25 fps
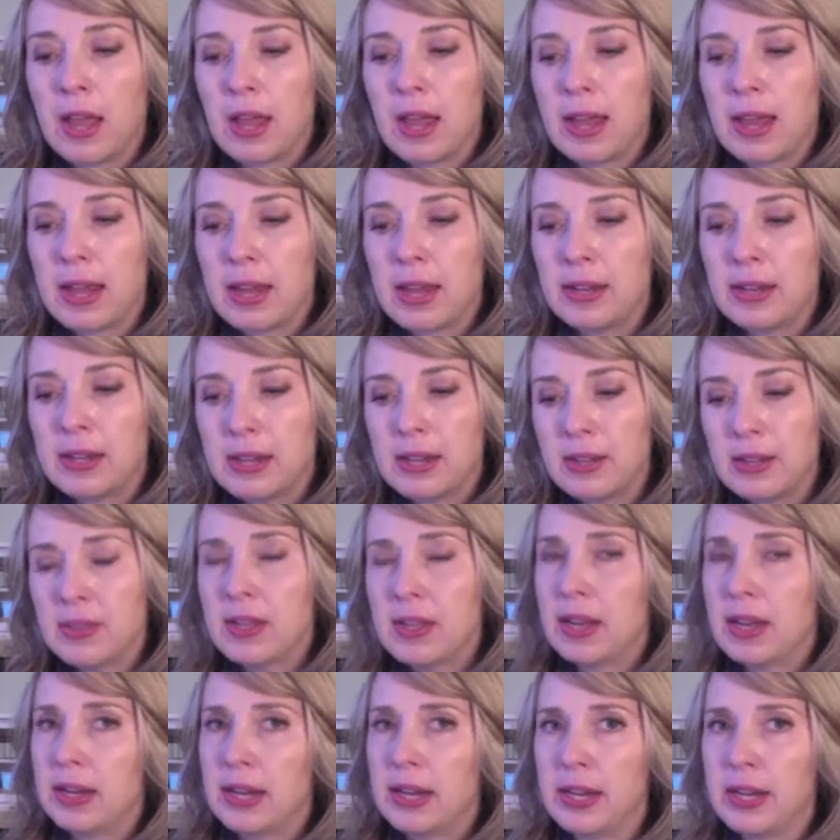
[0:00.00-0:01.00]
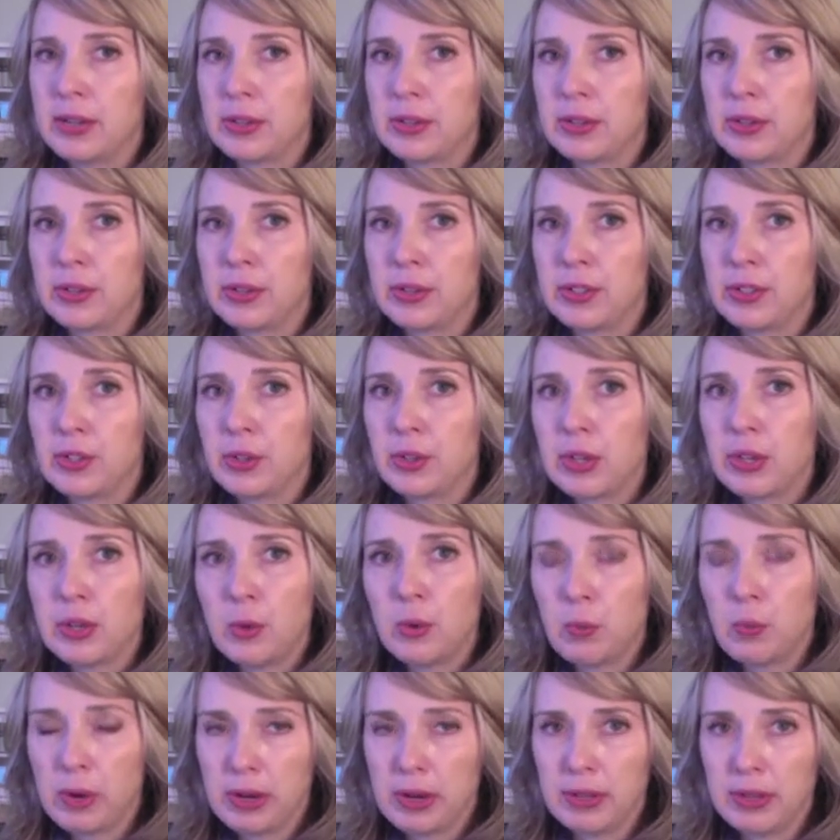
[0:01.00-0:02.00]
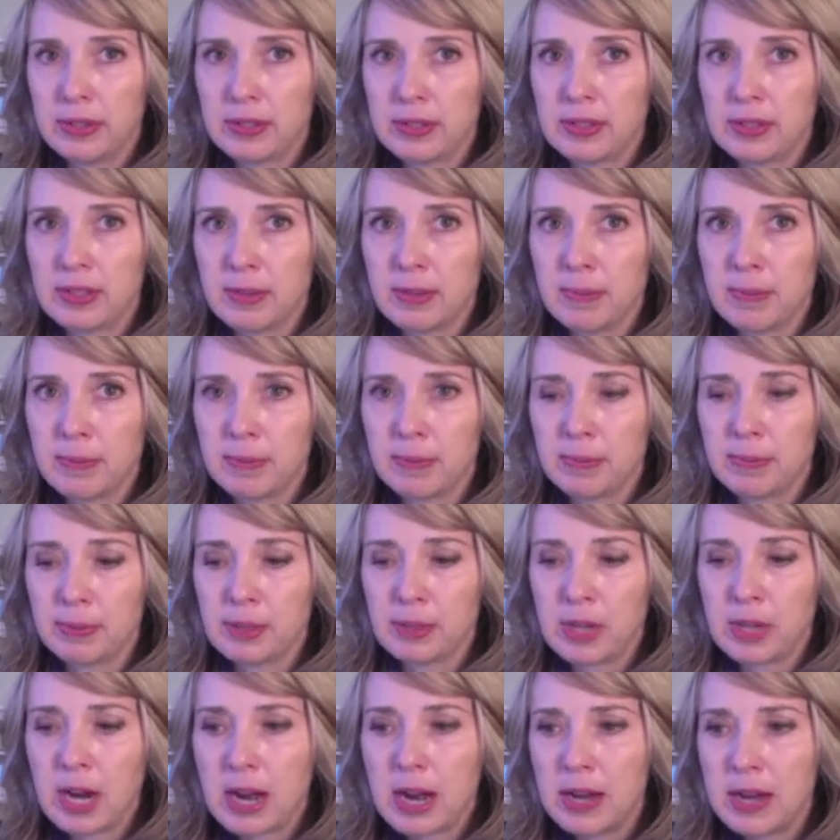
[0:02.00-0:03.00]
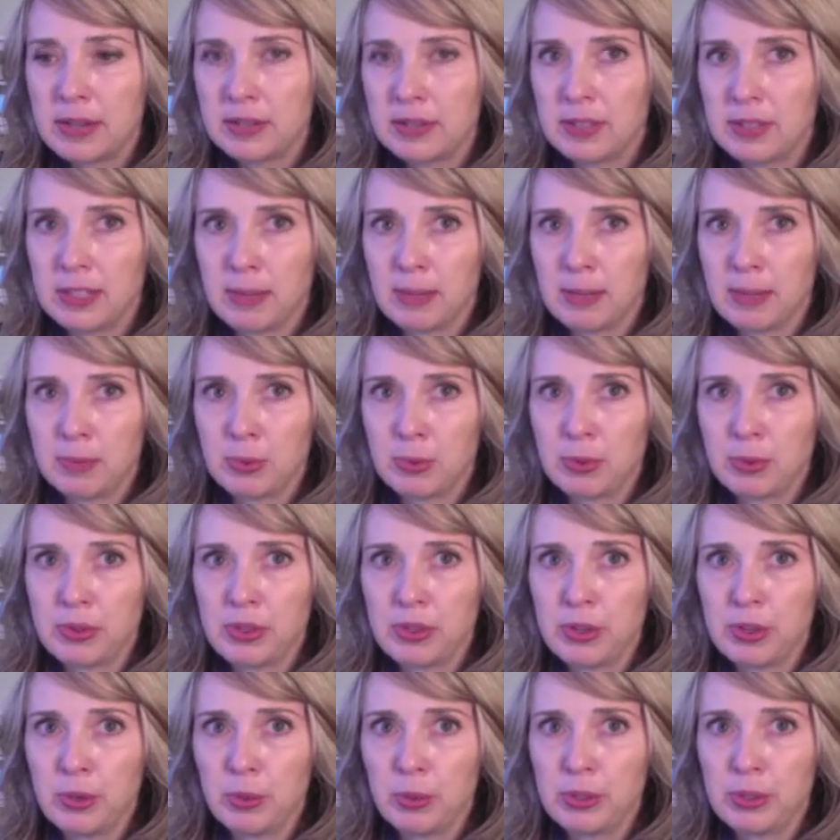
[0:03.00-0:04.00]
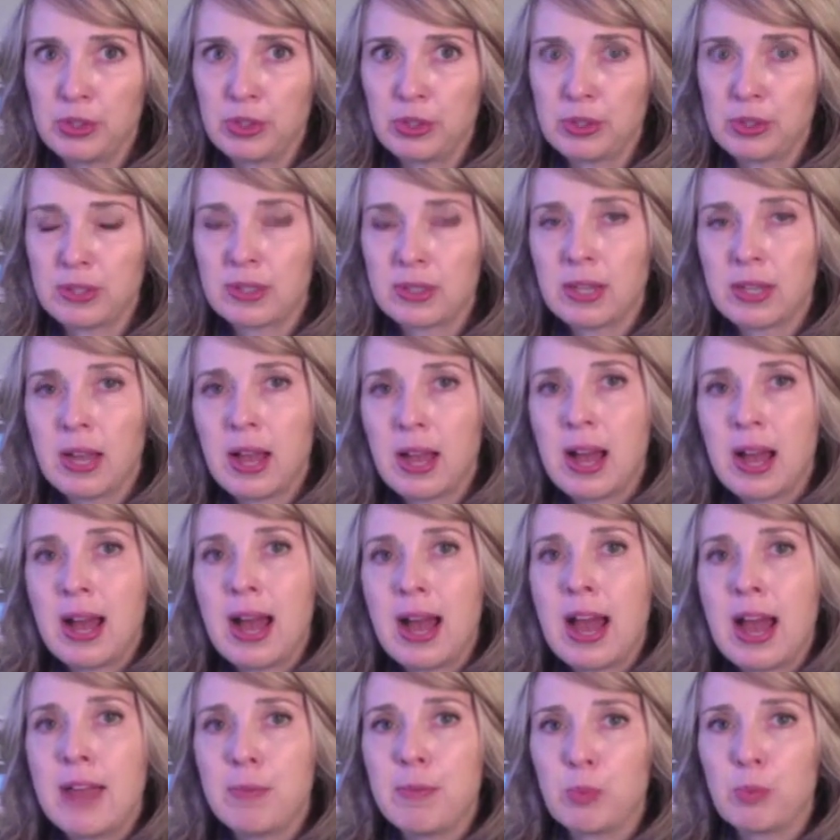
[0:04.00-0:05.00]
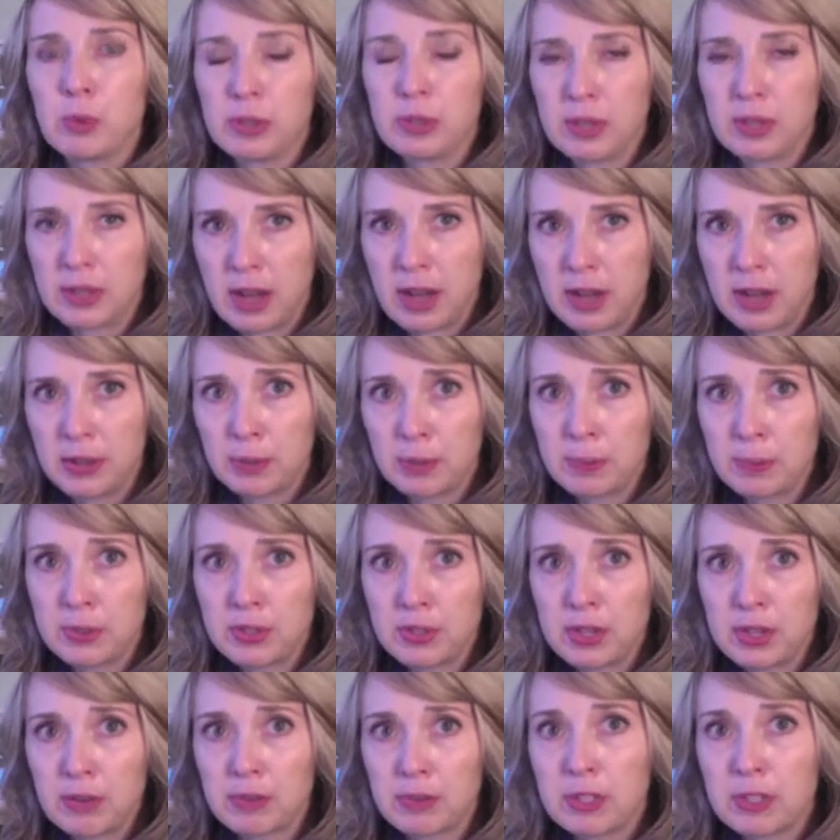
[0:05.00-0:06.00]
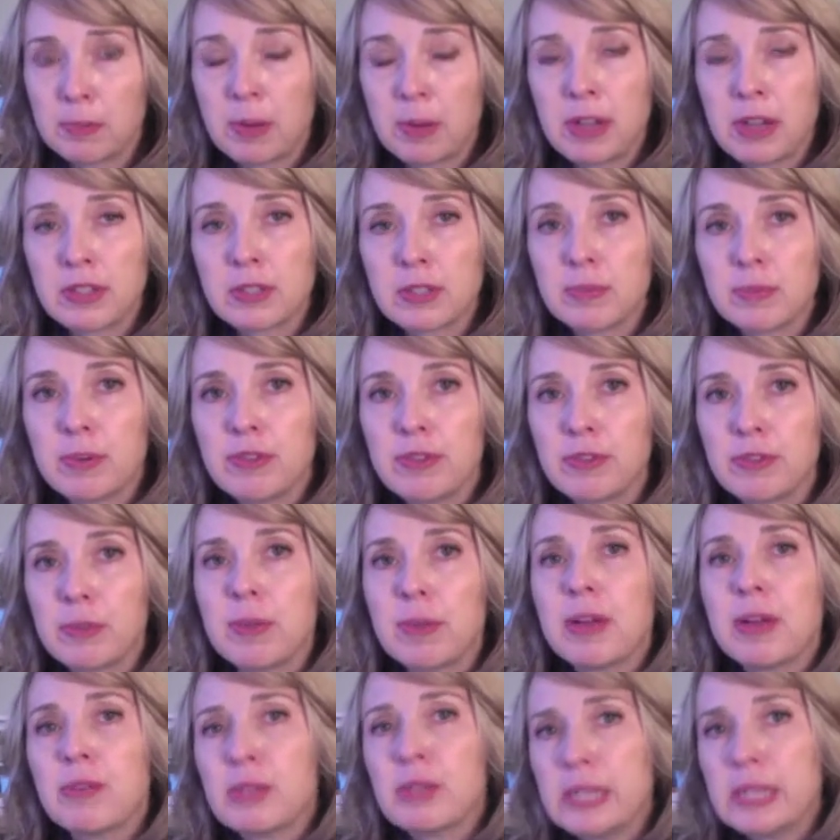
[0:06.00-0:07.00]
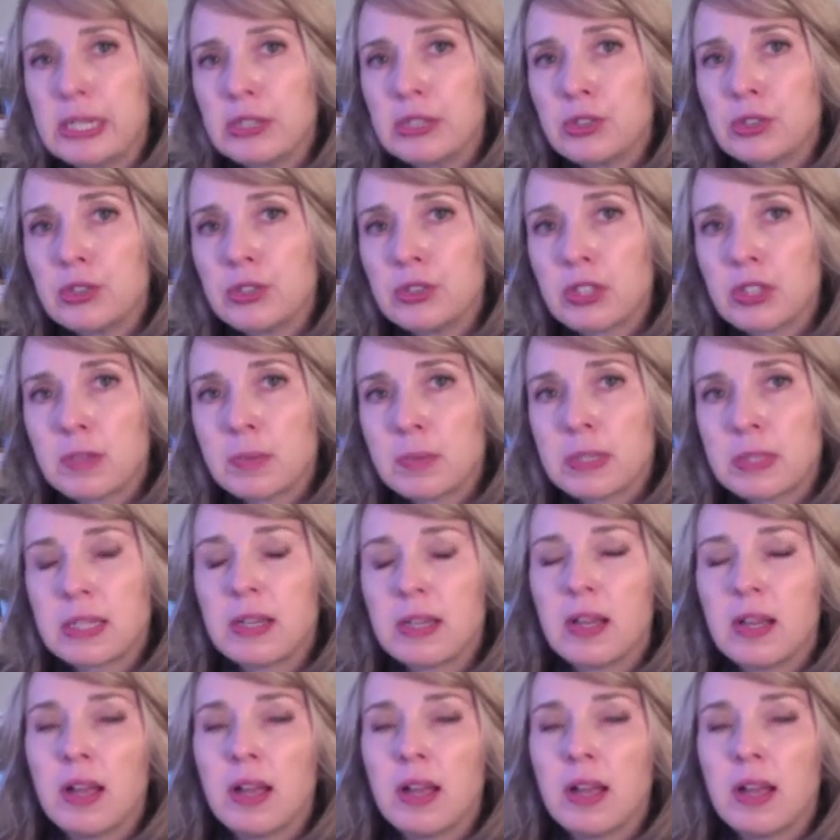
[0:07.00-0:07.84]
And in that anchor, you're going to want some concepts with you, which is I'm 100% responsible for my relationships.